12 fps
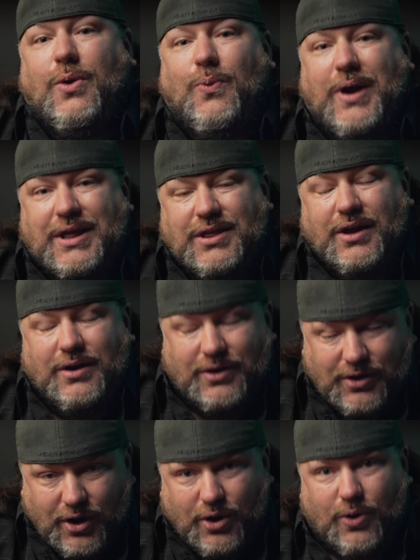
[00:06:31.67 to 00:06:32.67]
with
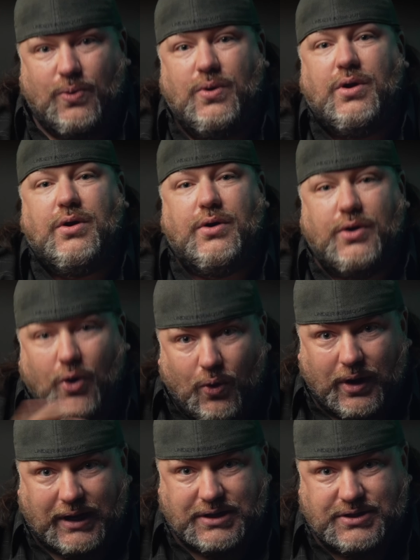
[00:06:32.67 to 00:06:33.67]
no
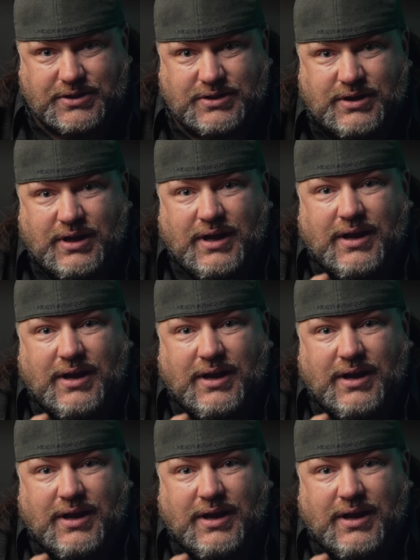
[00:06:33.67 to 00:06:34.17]
noise.